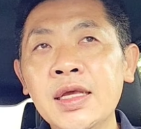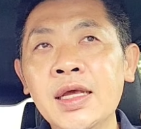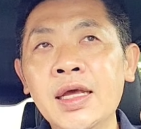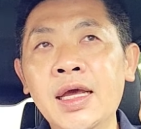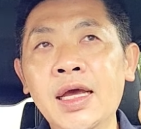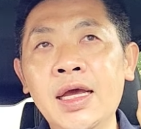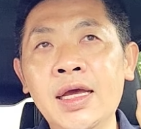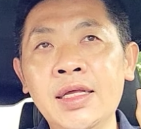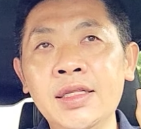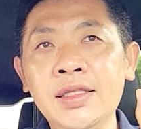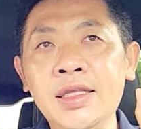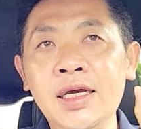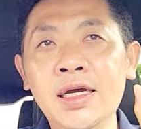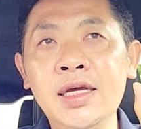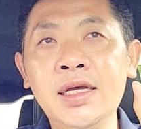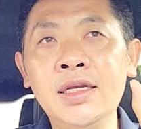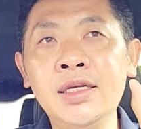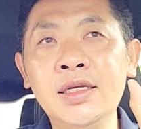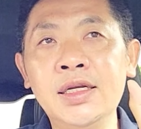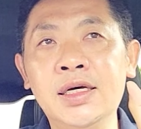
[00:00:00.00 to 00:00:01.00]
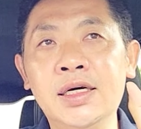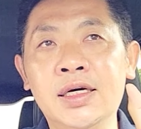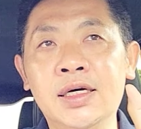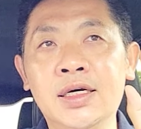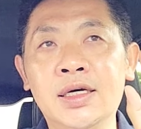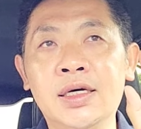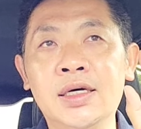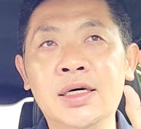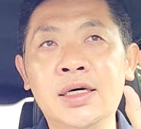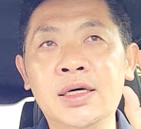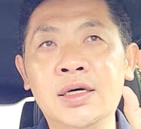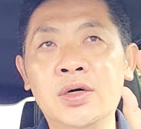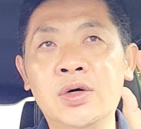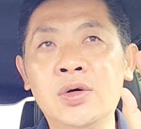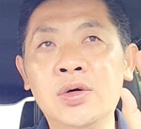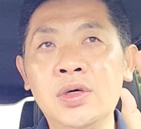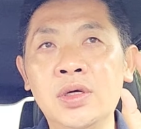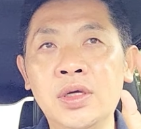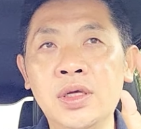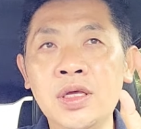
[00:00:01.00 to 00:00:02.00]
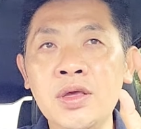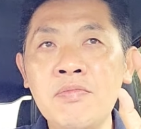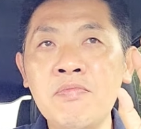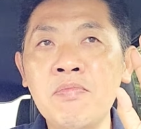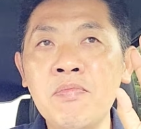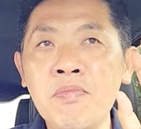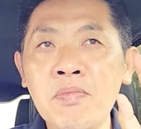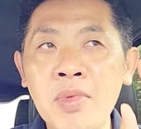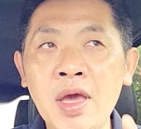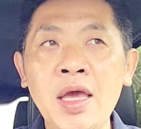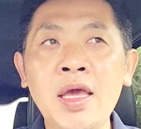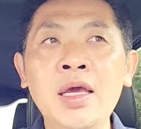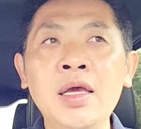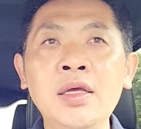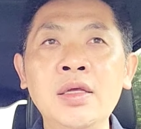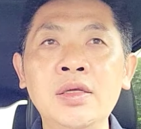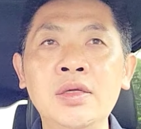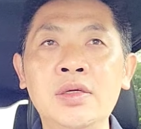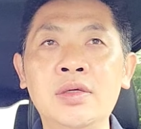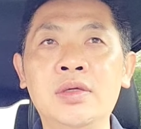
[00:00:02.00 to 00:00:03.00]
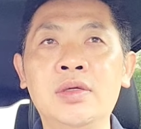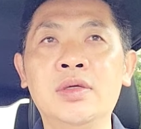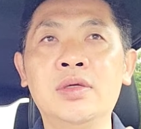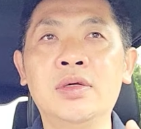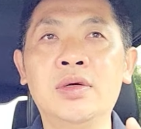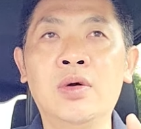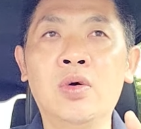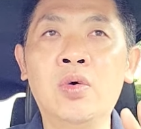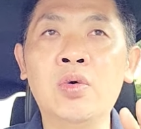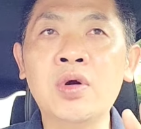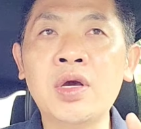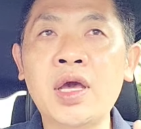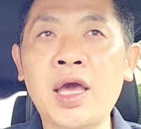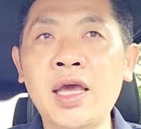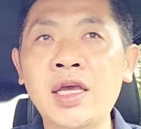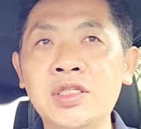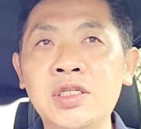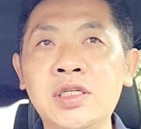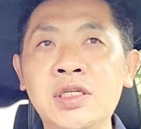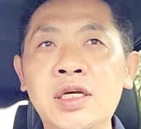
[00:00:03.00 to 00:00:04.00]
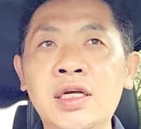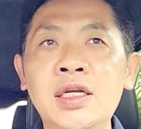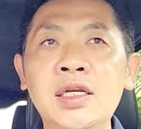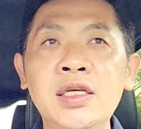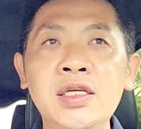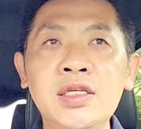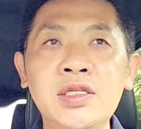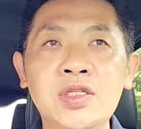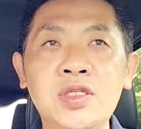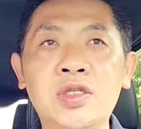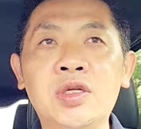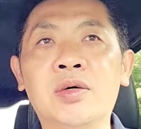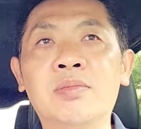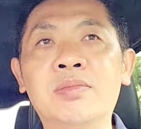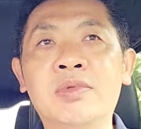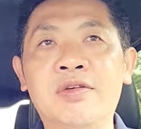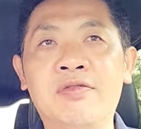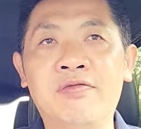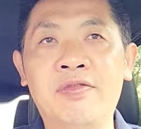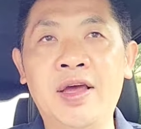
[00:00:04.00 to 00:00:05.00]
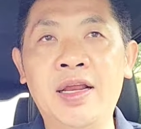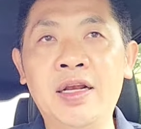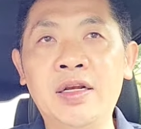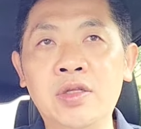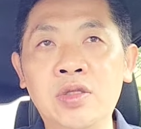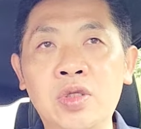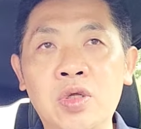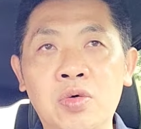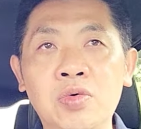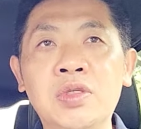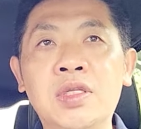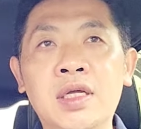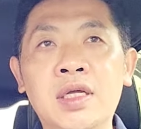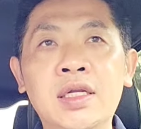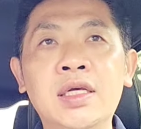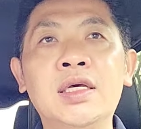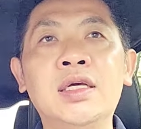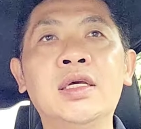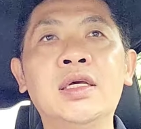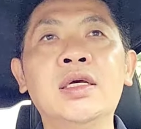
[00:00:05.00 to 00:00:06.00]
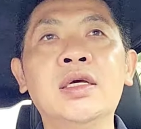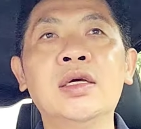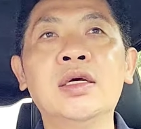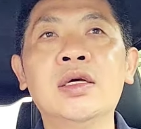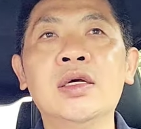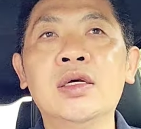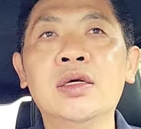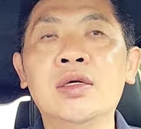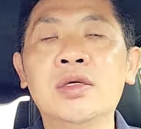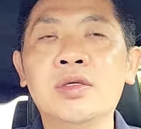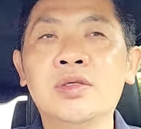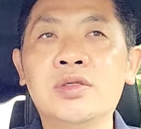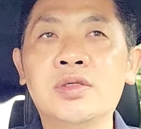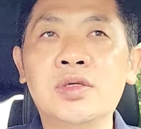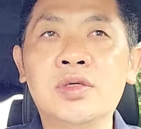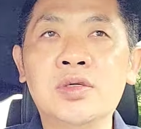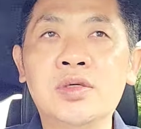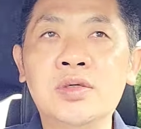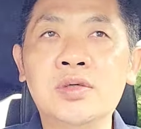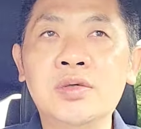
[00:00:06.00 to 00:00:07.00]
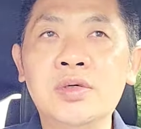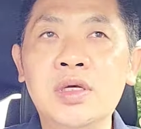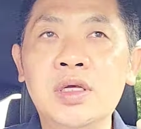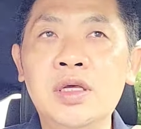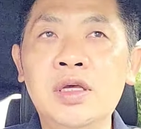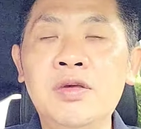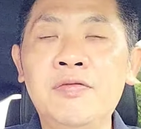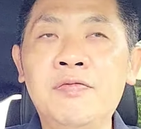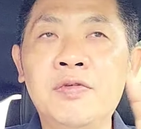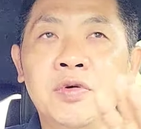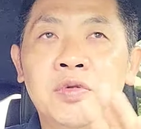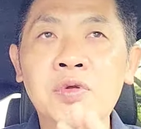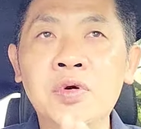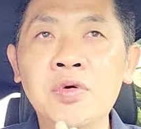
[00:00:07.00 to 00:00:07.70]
and then it may occasionally stop the fan totally. So if you don't